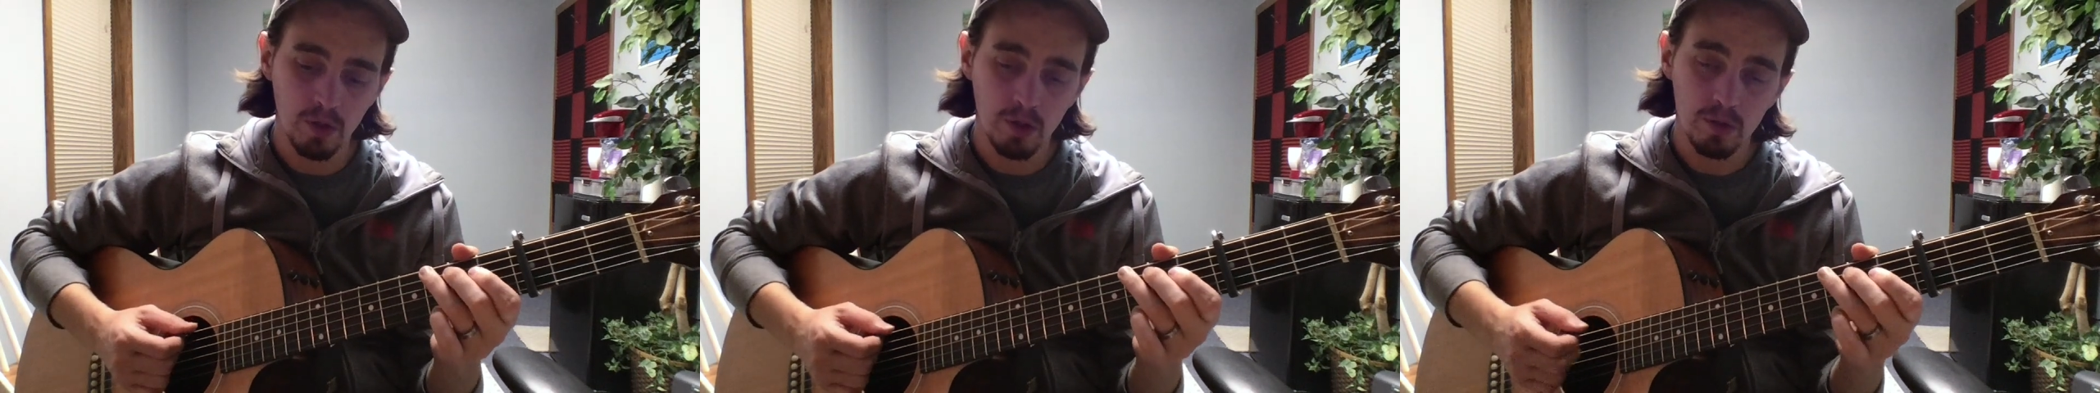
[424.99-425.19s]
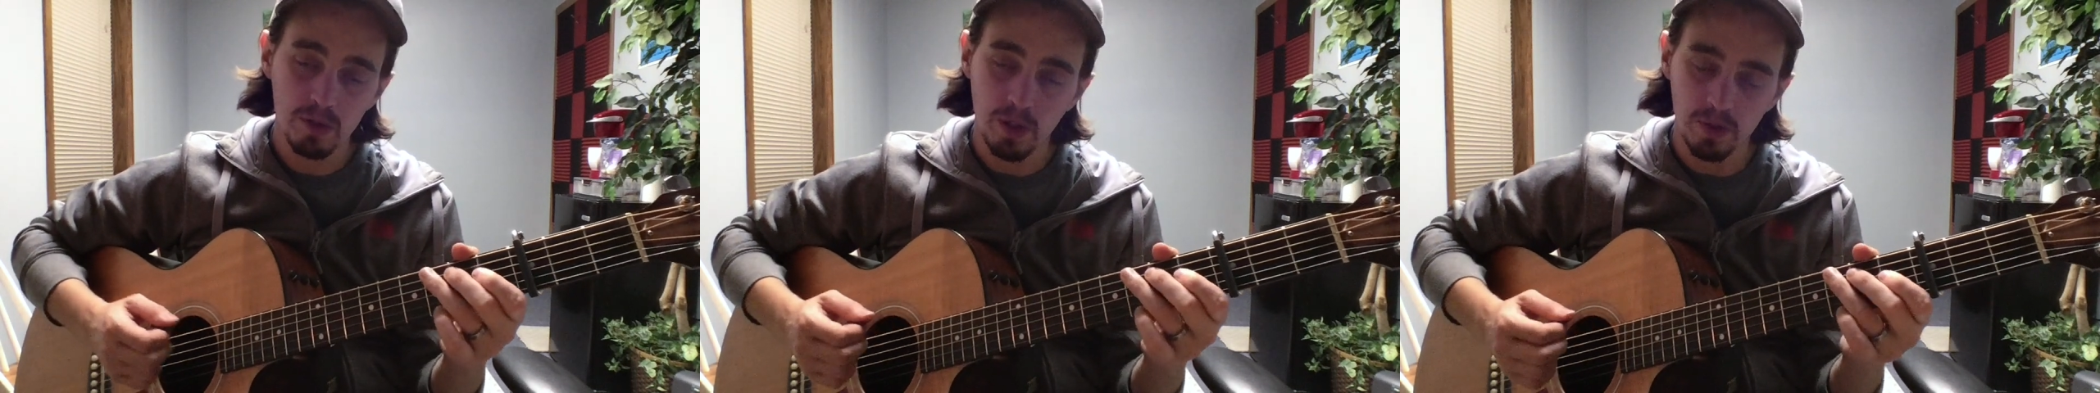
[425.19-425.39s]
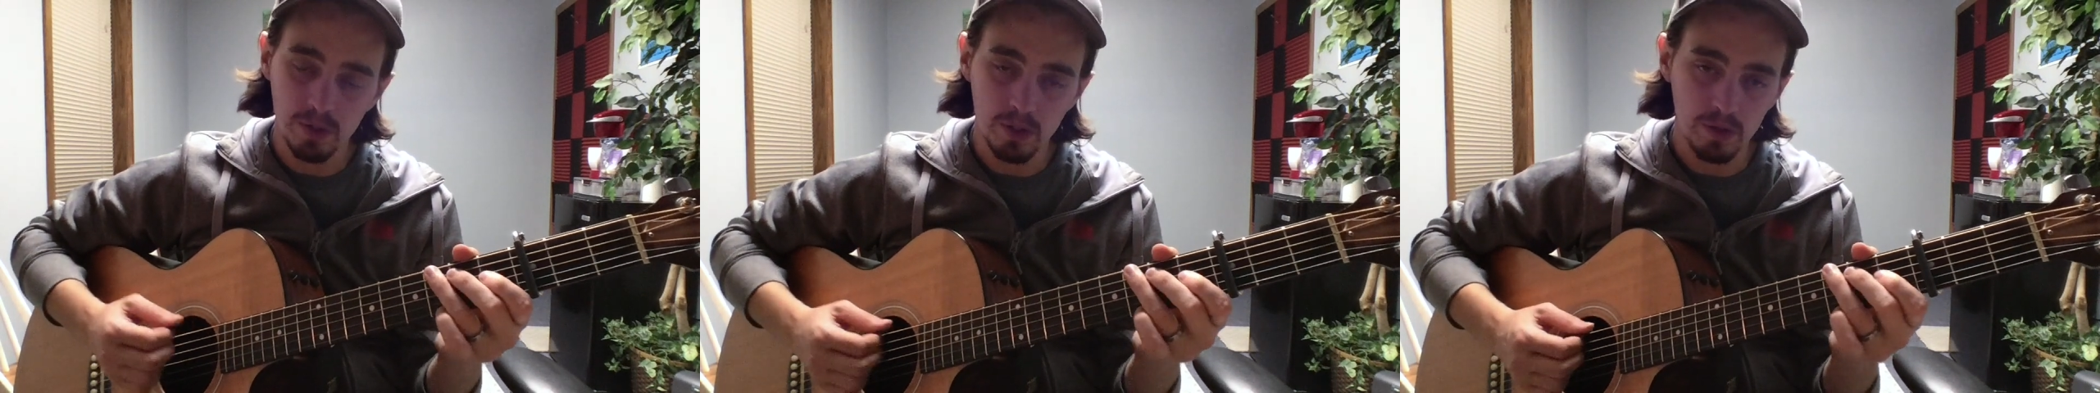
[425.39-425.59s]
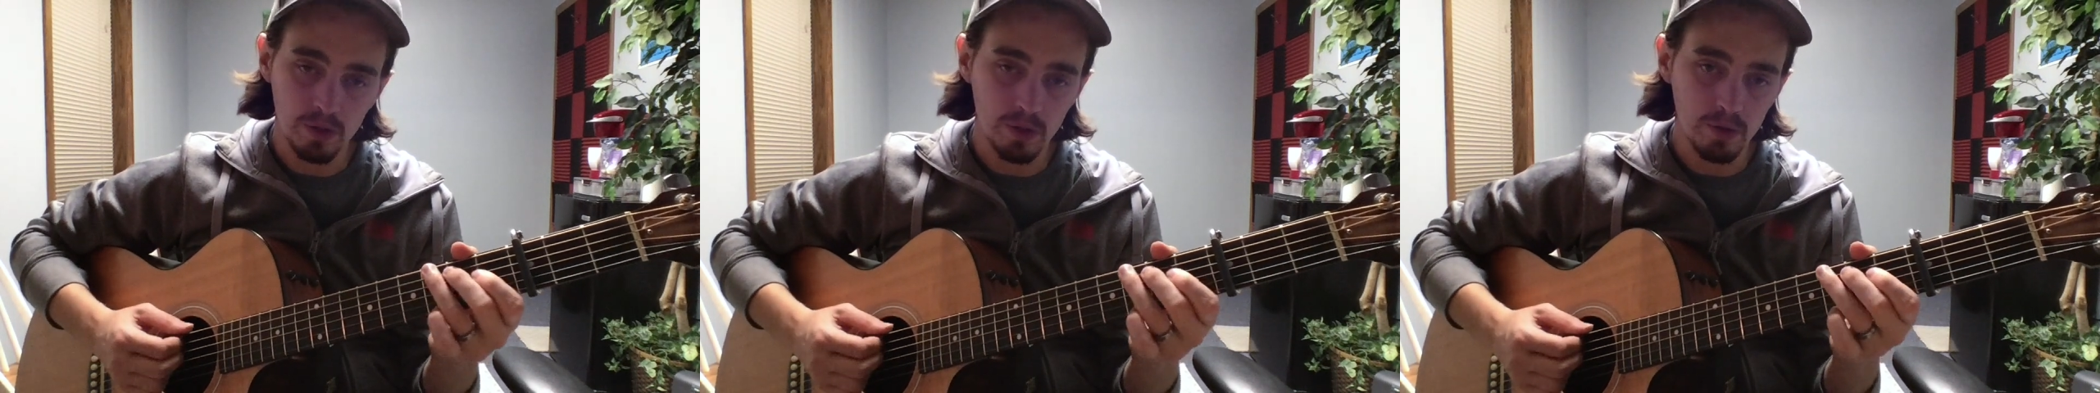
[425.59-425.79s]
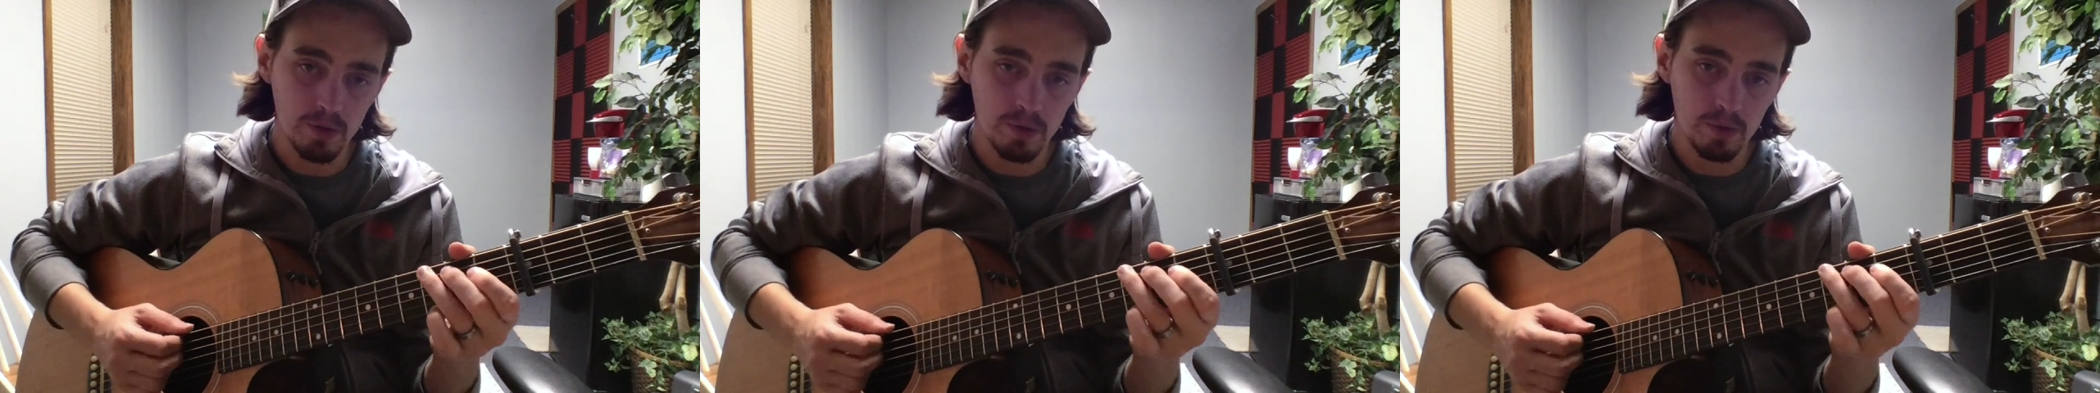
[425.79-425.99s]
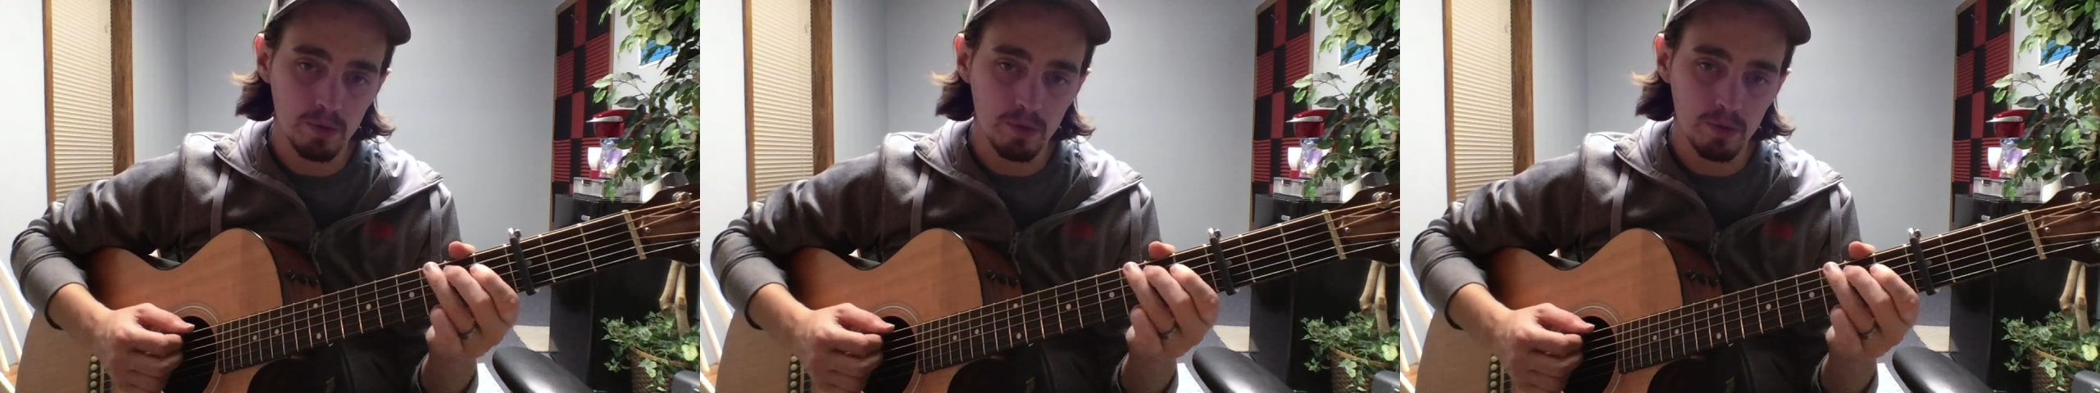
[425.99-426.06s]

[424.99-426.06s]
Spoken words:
sounds like this.